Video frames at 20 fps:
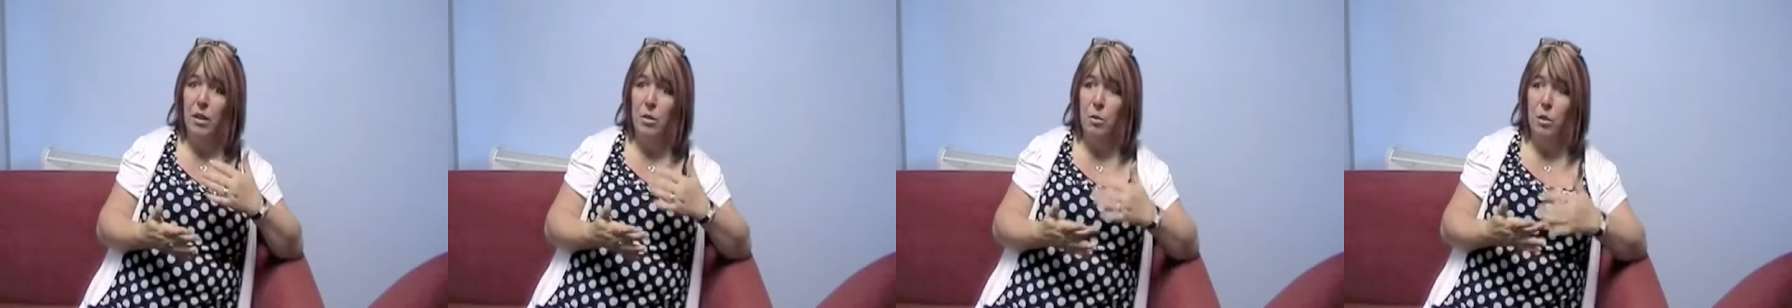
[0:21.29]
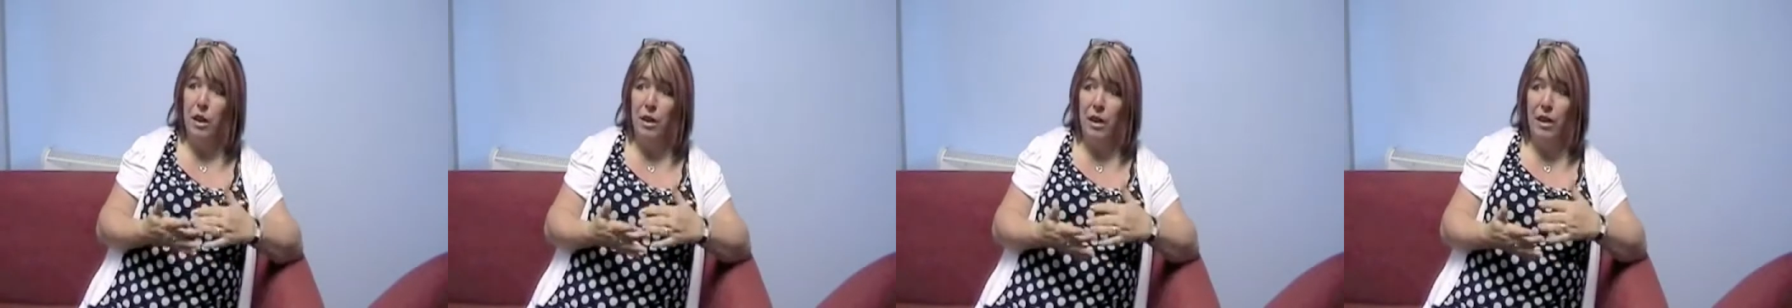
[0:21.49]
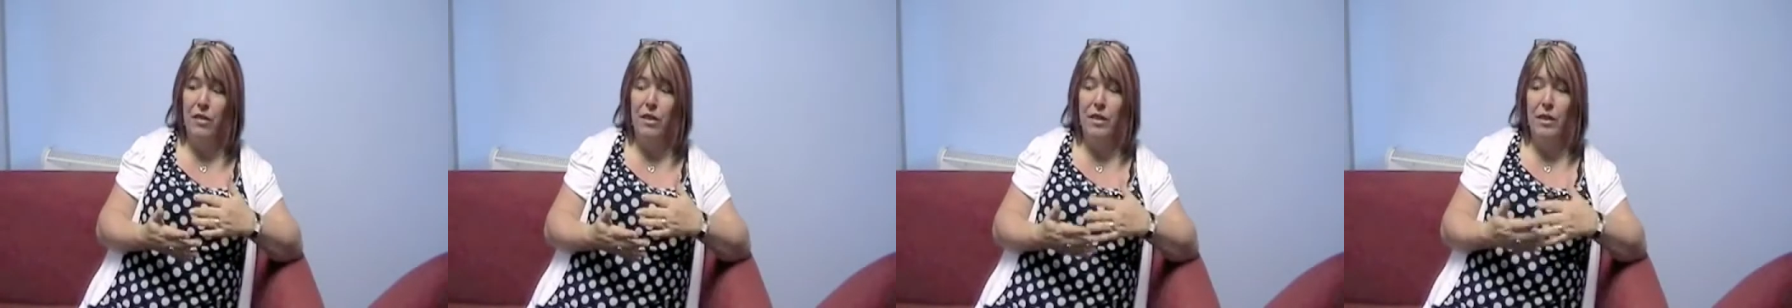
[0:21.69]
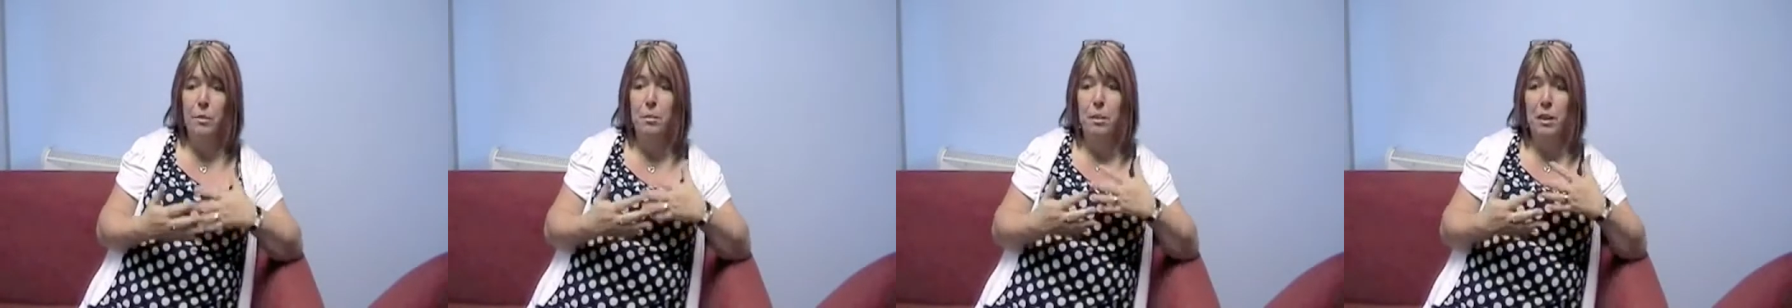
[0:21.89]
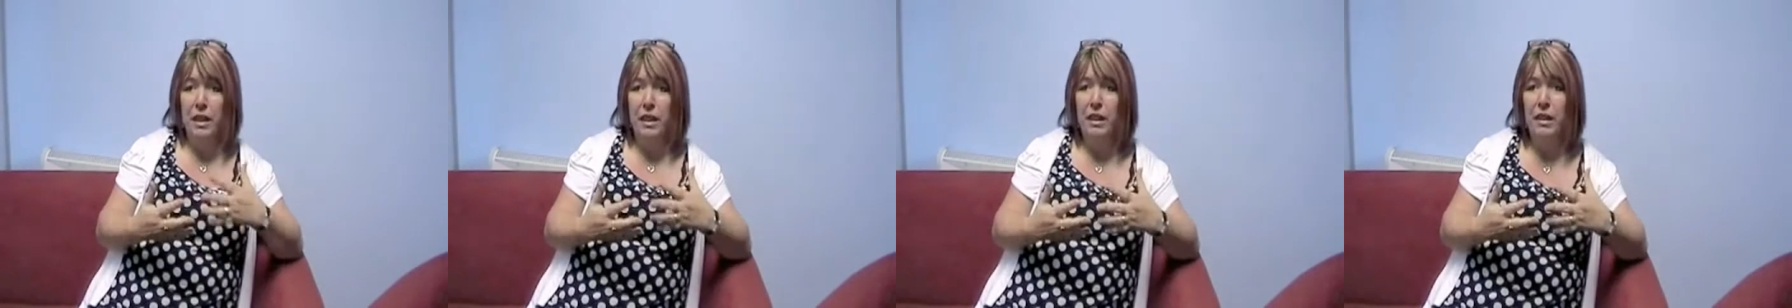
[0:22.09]
without having to
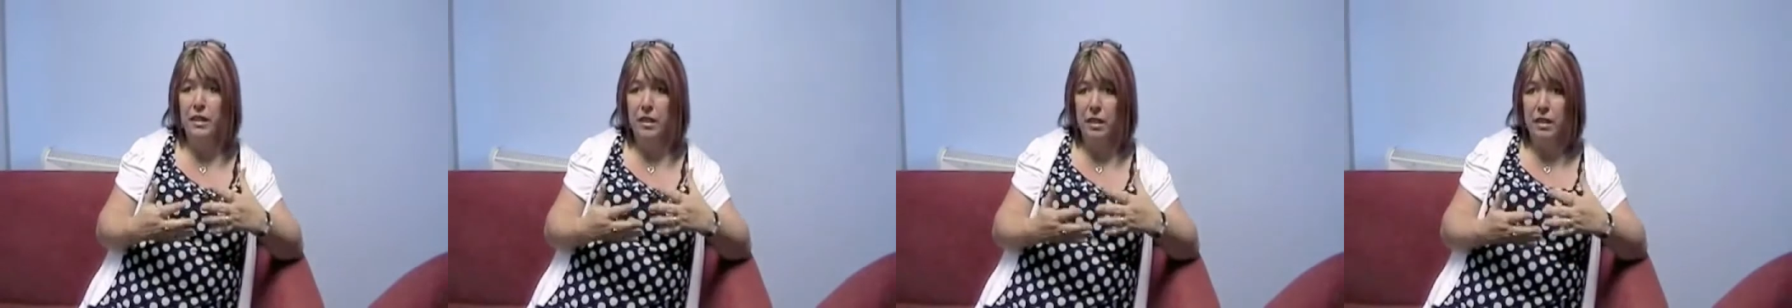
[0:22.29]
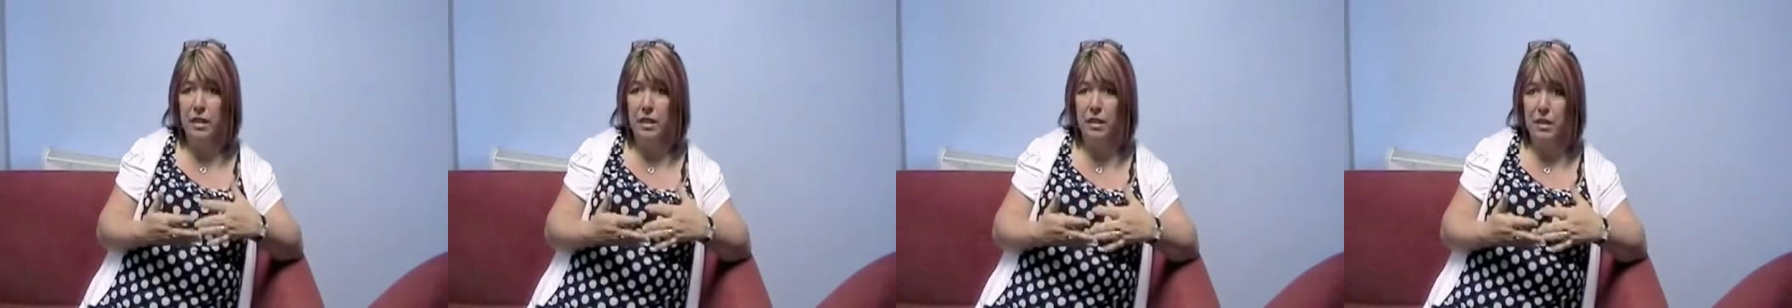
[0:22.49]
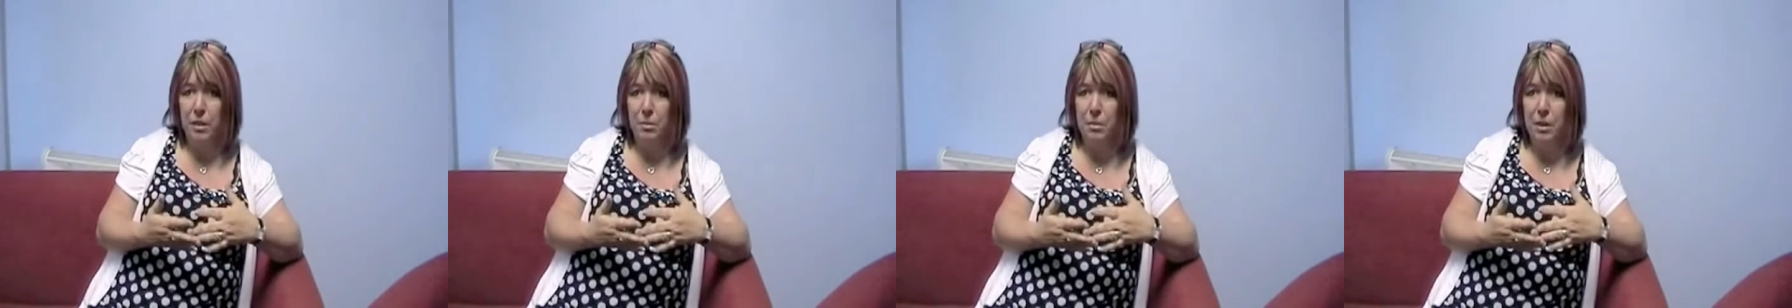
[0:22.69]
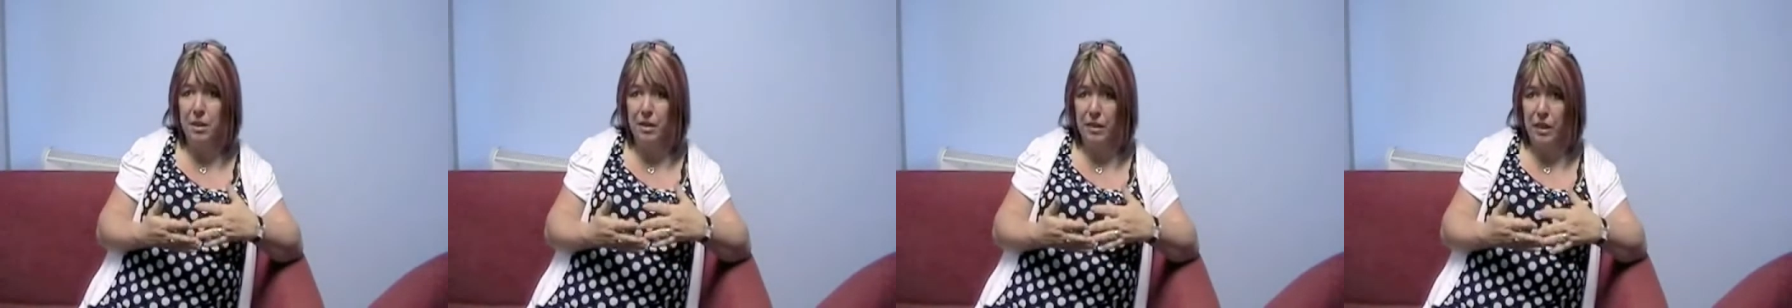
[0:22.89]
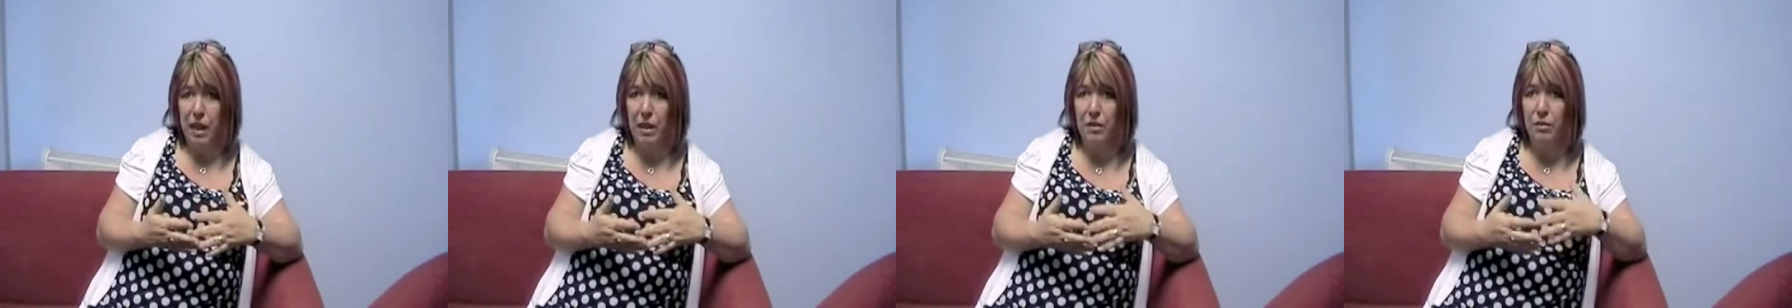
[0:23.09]
police the system
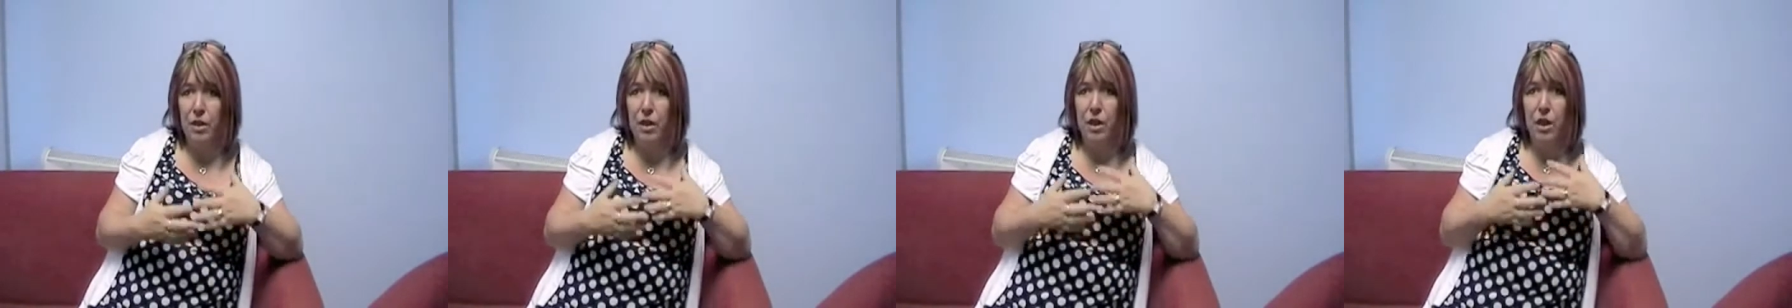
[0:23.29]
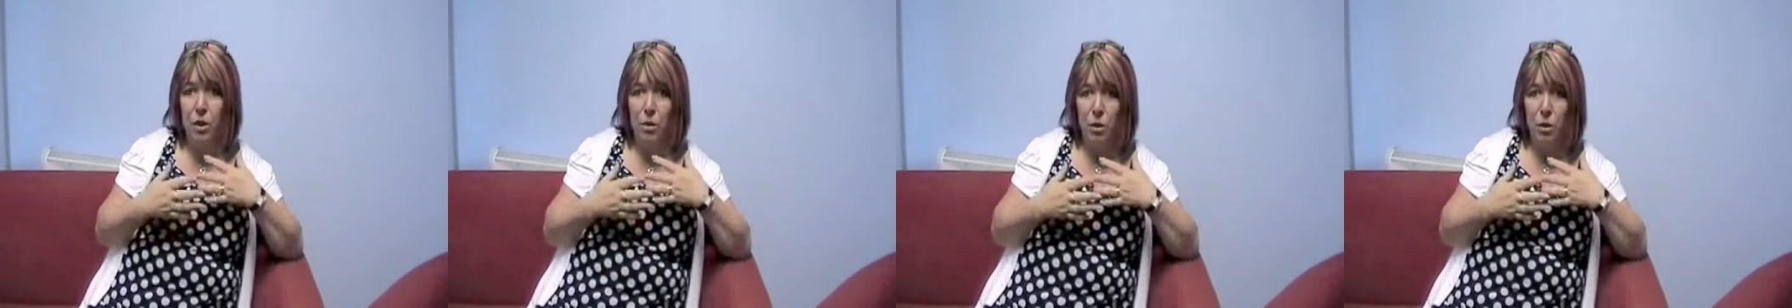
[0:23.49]
yourself and go